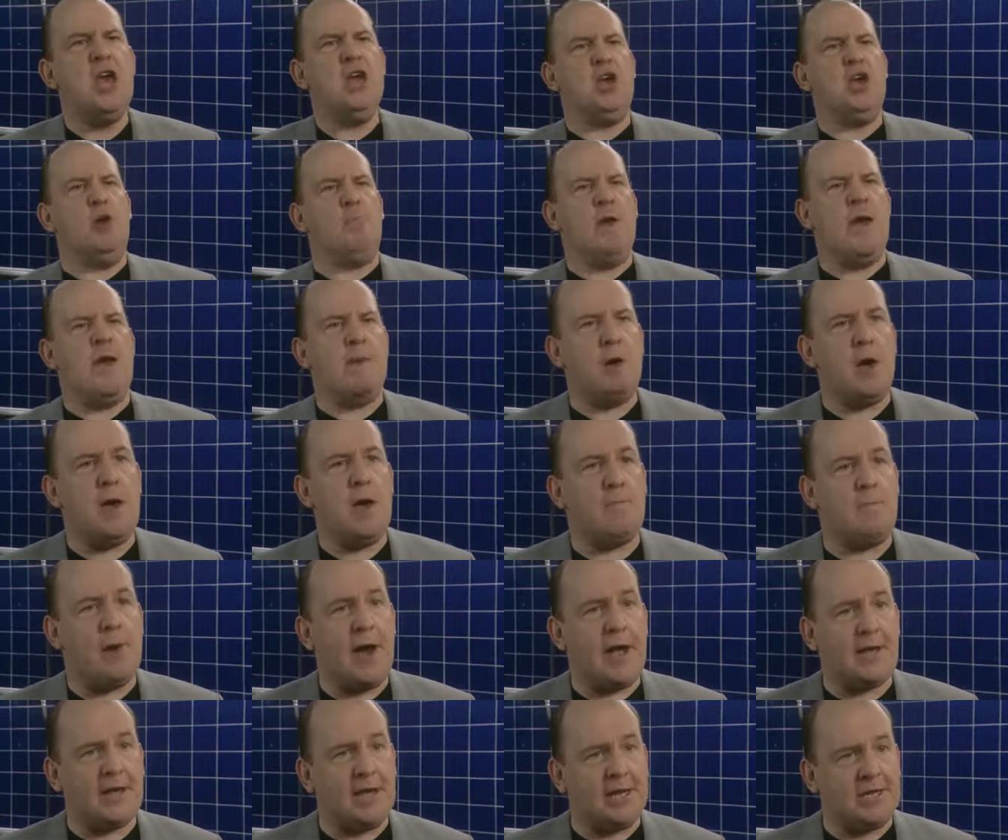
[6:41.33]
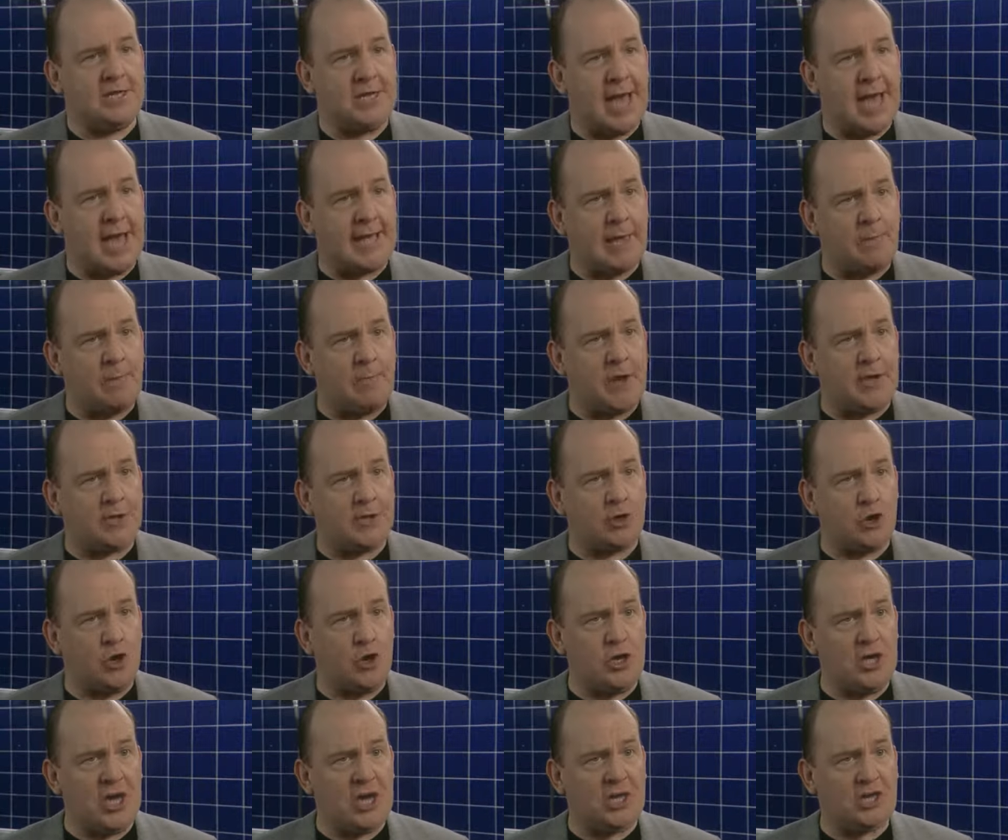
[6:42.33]
You'll be able to pick the jaggy bits
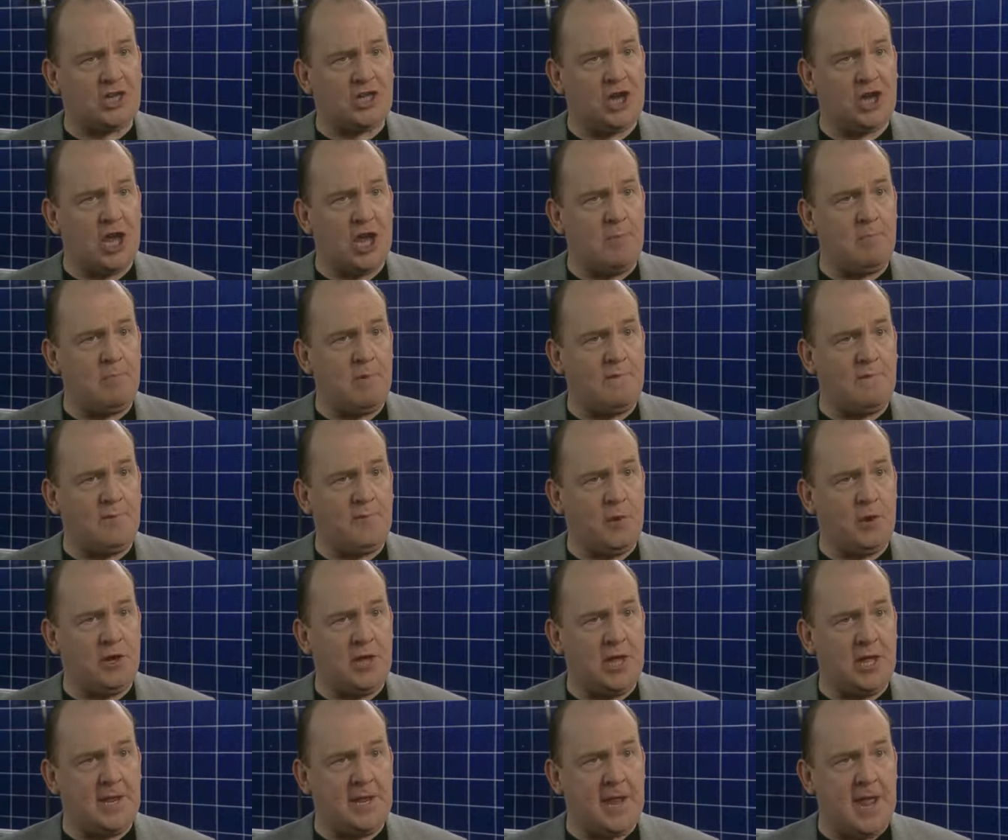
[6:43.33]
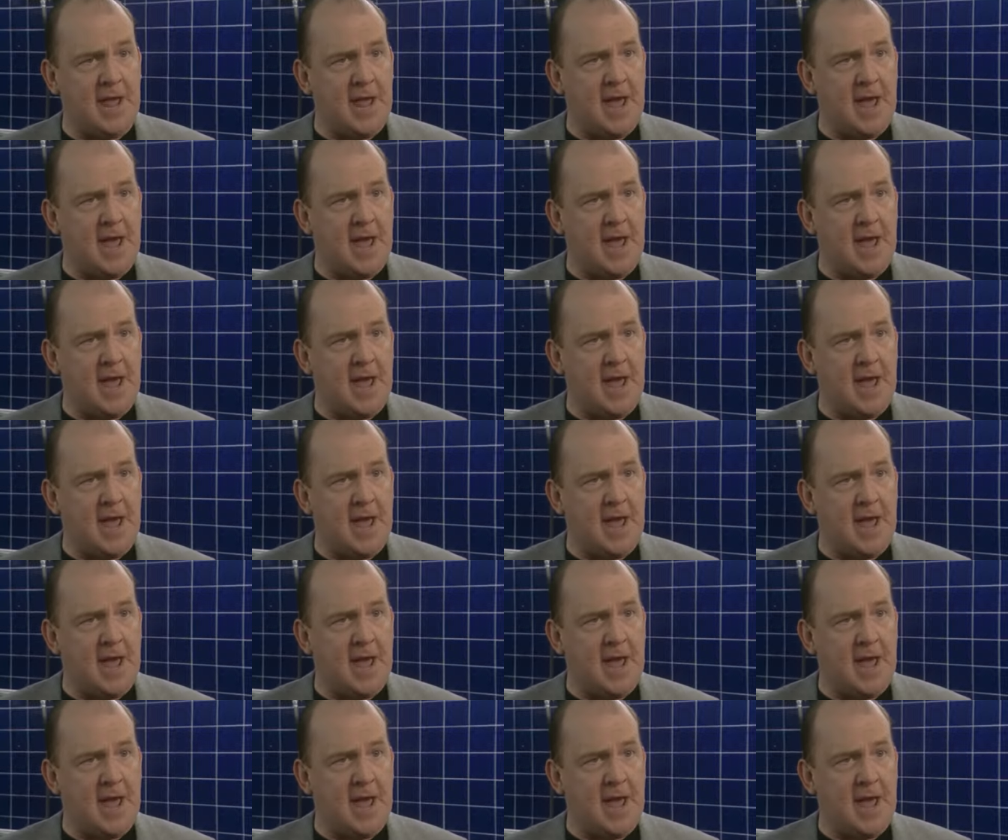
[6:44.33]
out your sight before you do